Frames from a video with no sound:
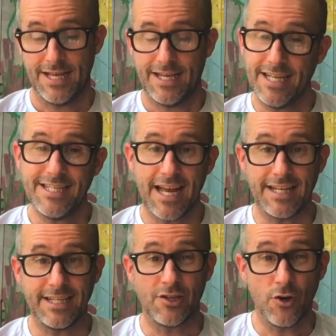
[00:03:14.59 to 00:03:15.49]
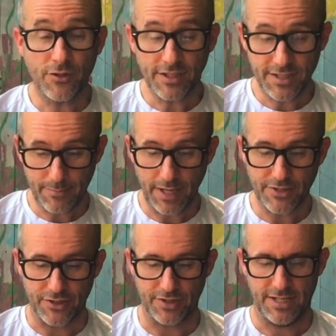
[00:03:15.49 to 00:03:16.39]
He said he couldn't
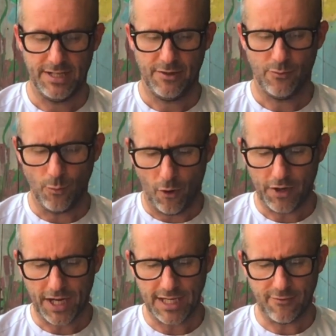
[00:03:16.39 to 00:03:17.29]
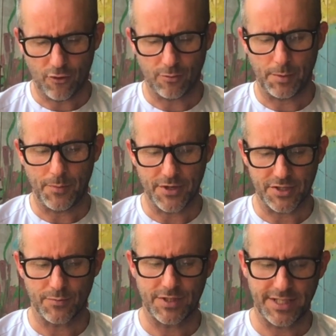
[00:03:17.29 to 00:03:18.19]
imagine what kind of horrible
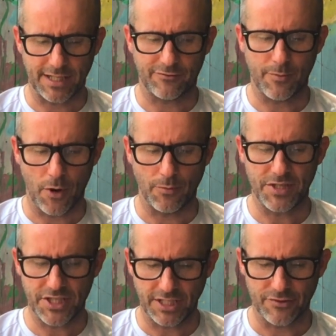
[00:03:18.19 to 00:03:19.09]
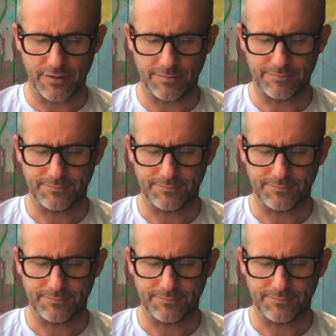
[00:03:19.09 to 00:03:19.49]
person would steal from homeless children.